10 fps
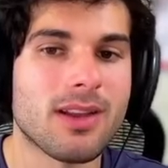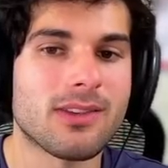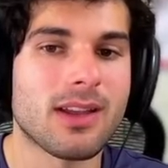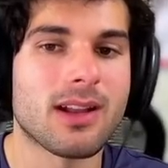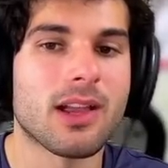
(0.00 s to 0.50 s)

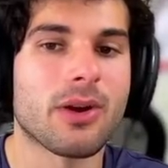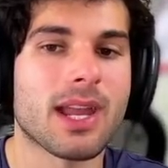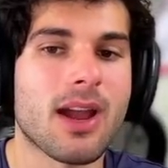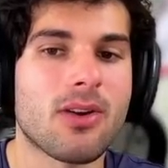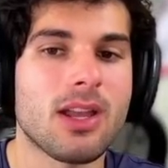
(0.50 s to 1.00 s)
Santa Clara
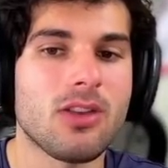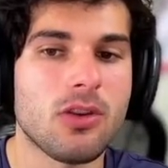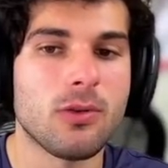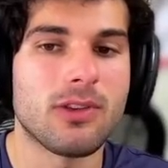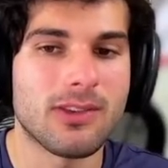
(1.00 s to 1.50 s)
County
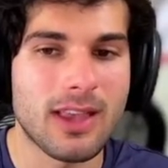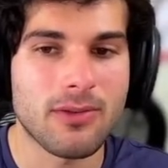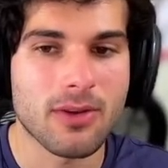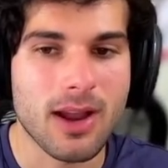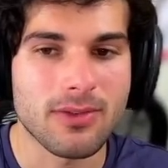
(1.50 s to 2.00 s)
used
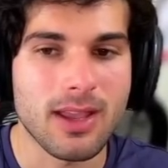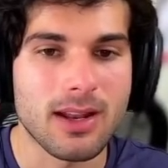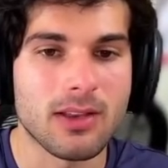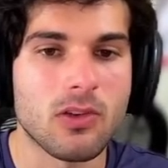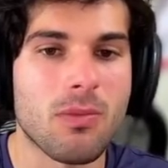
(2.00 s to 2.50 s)
Safegraph
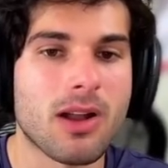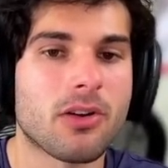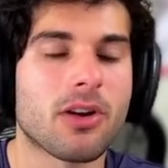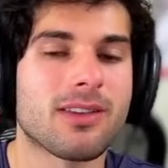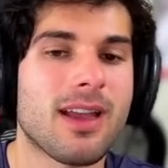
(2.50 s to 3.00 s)
data to
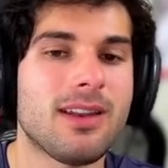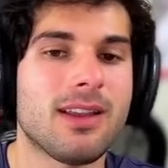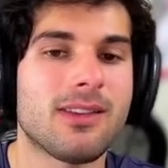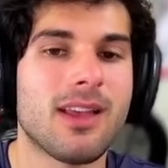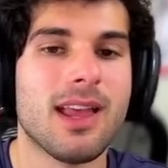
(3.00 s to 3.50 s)
monitor
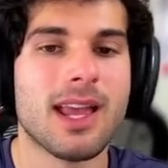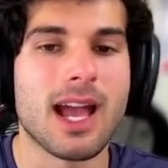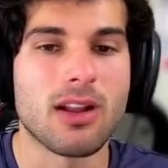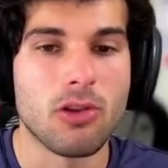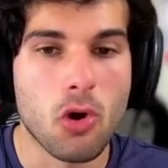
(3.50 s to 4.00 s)
attendance
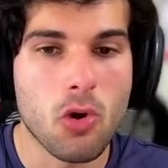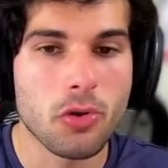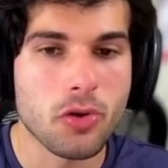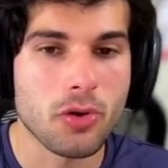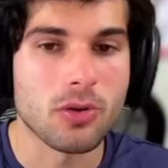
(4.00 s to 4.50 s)
at a local
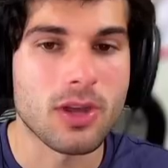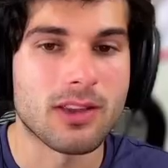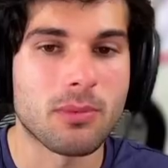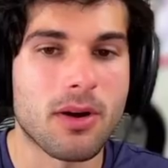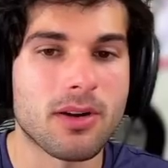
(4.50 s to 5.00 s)
church
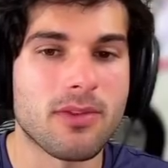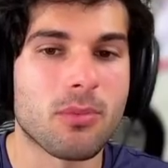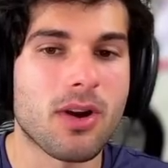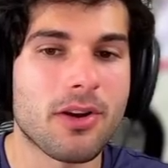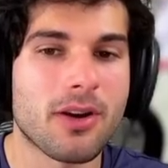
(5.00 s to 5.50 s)
as part of a
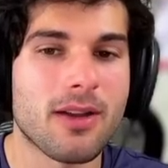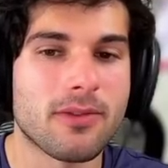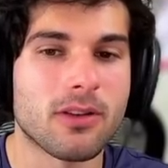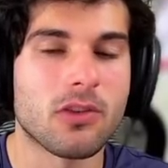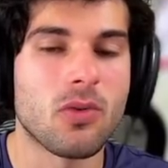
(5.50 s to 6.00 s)
broader
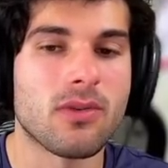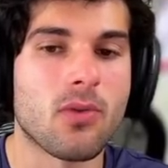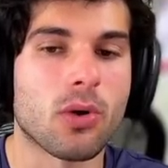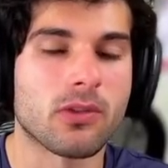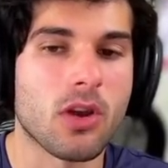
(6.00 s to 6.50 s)
effort to
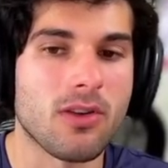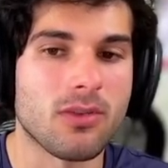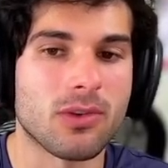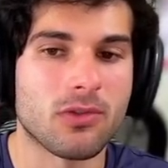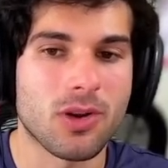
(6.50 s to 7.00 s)
enforce
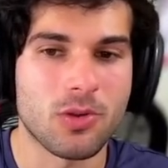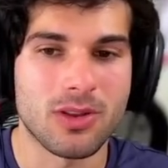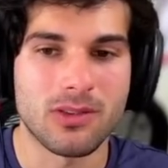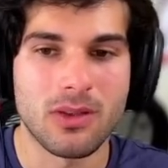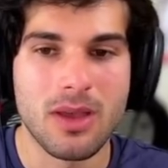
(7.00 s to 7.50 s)
COVID
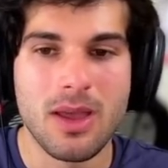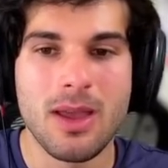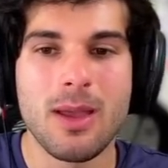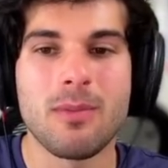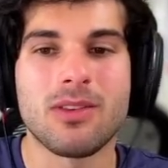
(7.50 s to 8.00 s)
restrictions.
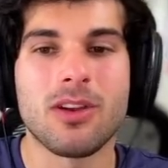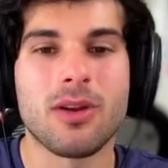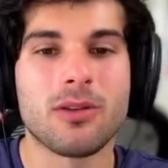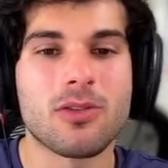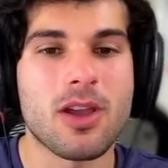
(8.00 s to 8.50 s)

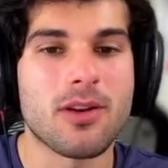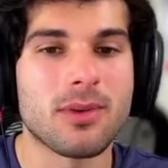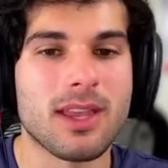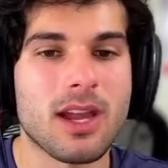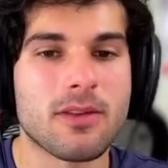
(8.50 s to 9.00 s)
Materials shared
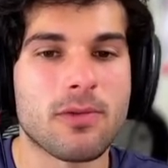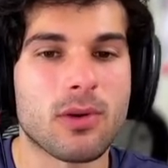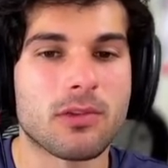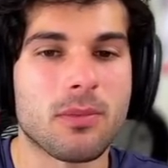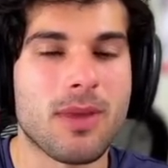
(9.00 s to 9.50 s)
with the Air
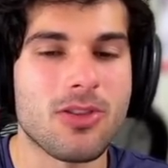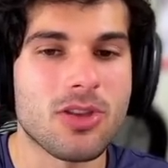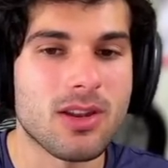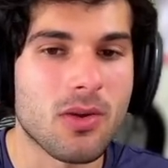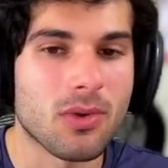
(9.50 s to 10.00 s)
Force
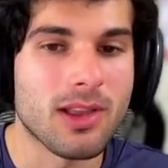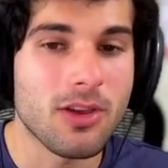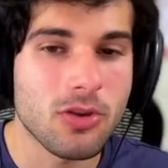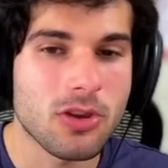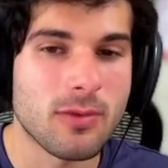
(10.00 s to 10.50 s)
mention
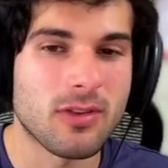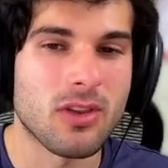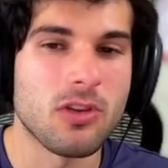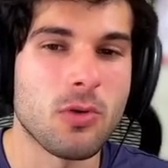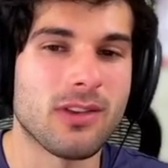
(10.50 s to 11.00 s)
relationships with
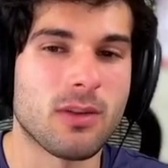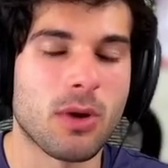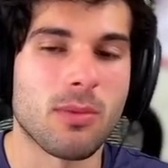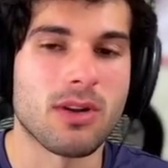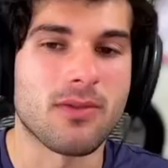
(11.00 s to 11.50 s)
the U.S.
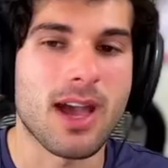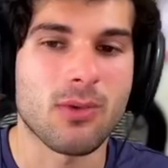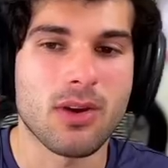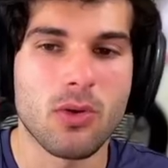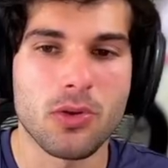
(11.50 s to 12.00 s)
Department of
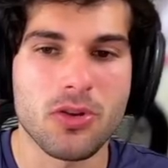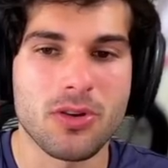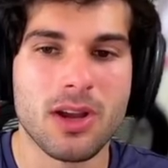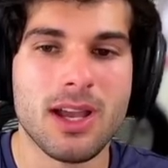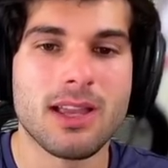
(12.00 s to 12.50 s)

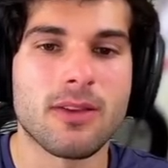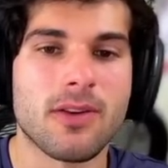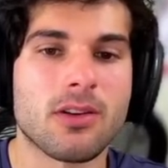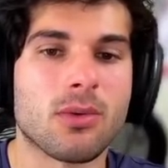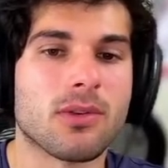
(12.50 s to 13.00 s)
Agriculture, the
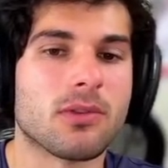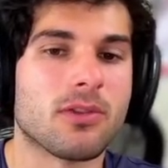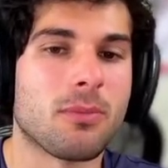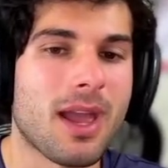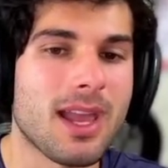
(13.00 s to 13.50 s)
Federal
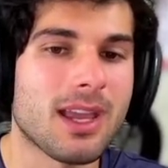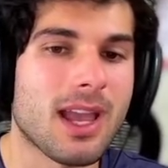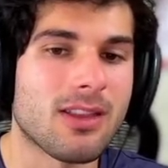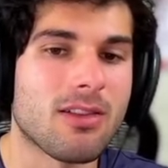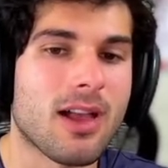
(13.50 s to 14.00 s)
Reserve Bank,
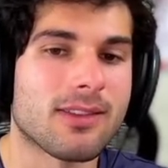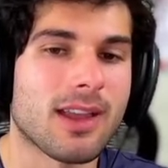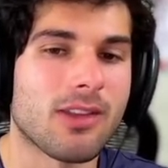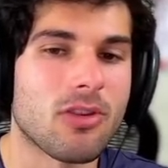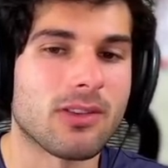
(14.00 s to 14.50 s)
and the Los
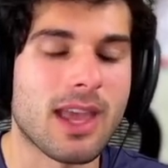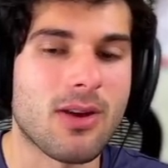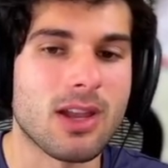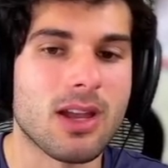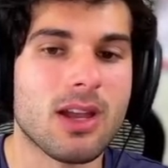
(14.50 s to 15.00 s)
Angeles
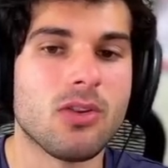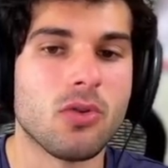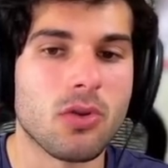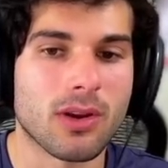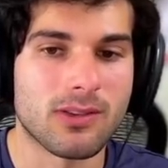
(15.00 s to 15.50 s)
County, New
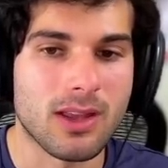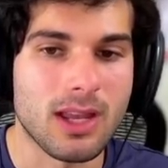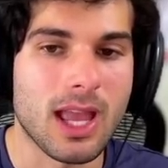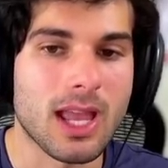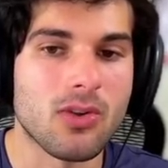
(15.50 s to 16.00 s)
York
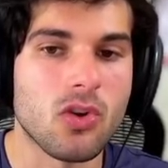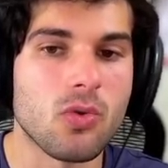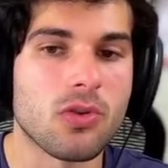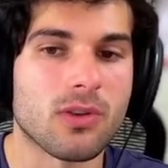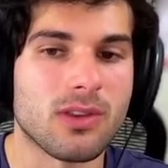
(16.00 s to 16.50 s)
City, and New
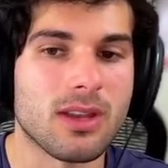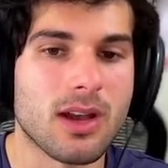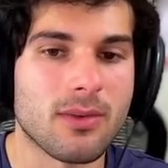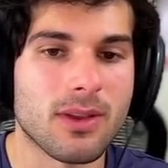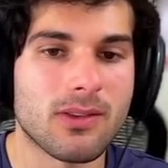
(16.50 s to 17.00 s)
Jersey
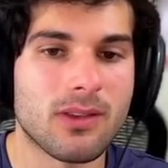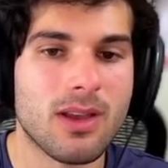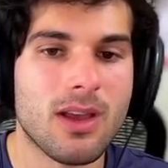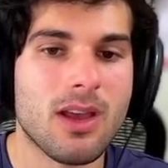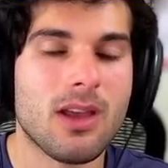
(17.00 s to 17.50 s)
governments.
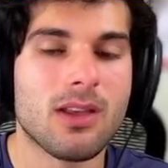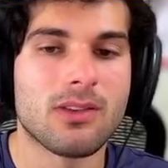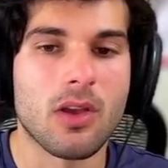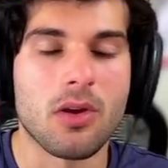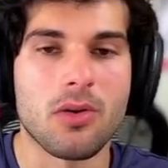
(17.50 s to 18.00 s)

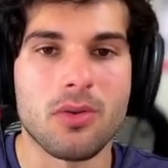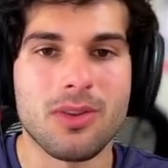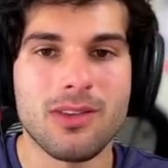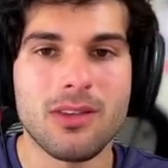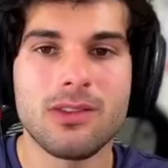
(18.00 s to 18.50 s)
So
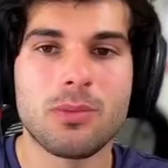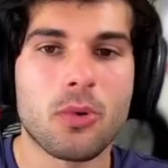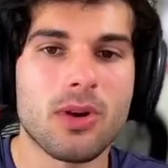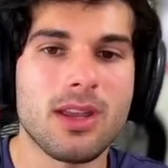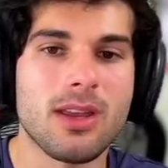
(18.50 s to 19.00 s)
this is
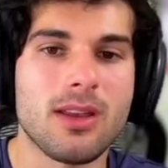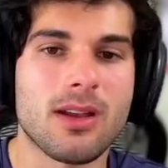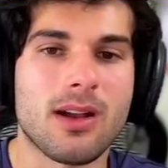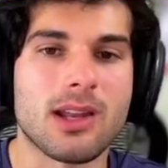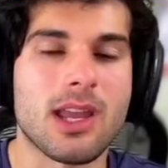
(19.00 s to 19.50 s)
pretty
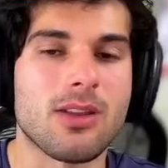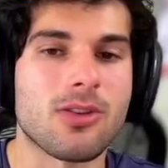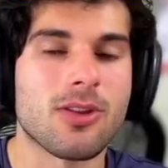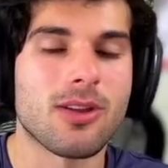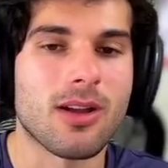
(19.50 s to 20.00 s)

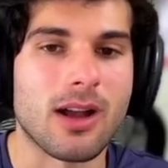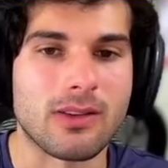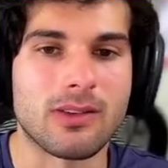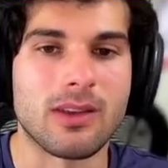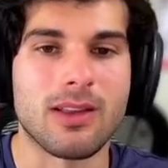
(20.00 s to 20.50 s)
unhinged,
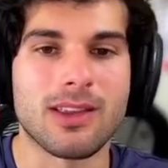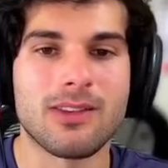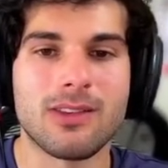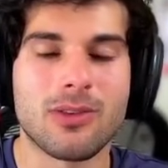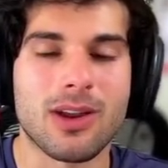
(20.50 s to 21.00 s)
honestly.
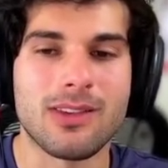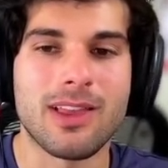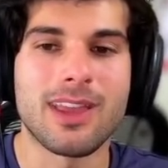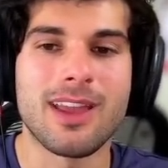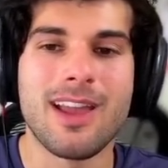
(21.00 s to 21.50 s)
This is crazy.
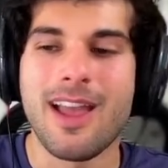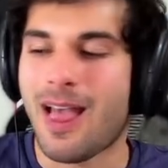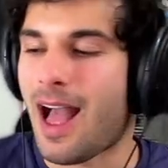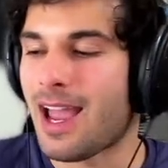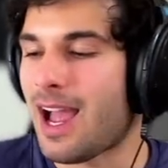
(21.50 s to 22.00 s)

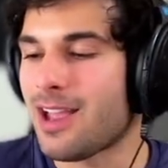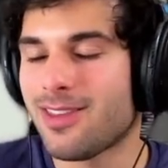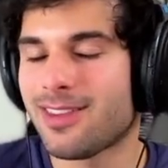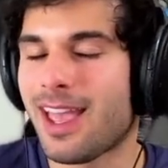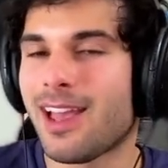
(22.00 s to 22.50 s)
I
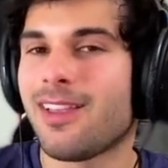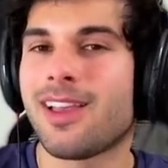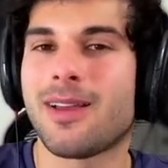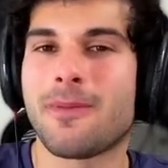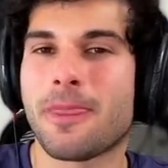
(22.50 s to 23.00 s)
just can't,
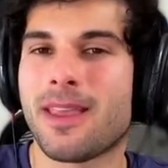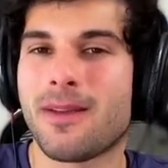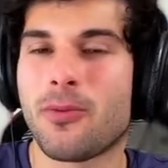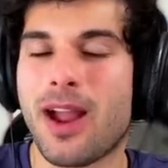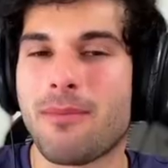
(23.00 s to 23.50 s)

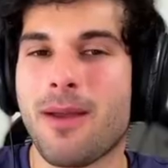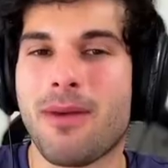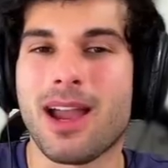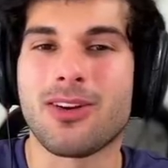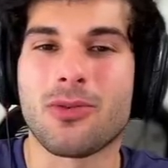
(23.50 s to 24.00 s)
wrap my
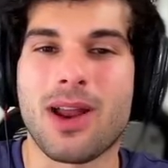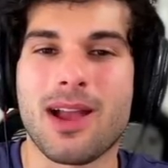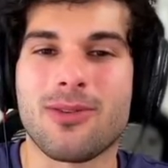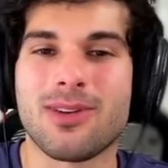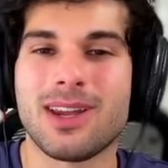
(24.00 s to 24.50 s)
mind
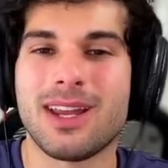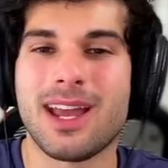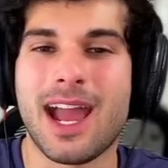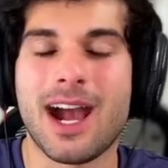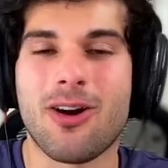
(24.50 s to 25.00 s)
around
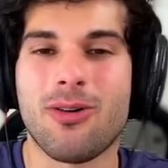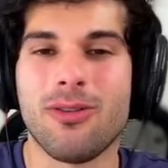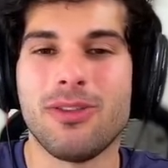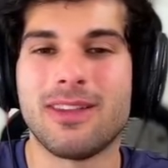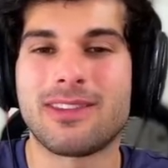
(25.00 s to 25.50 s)
how
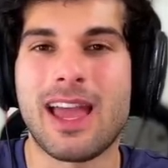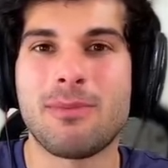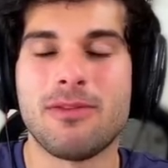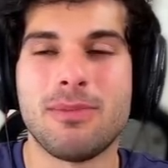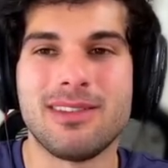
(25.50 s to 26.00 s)
this type
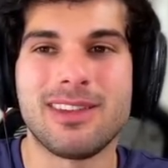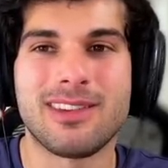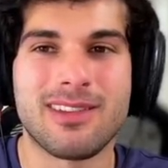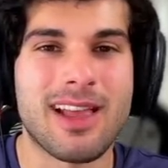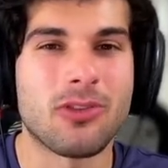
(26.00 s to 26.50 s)
of business
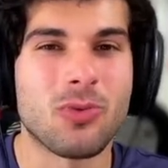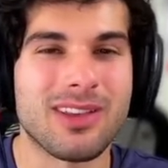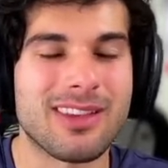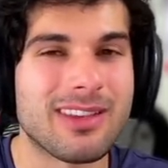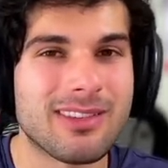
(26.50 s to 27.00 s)
is allowed to
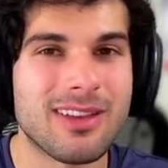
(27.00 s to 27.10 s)
exist.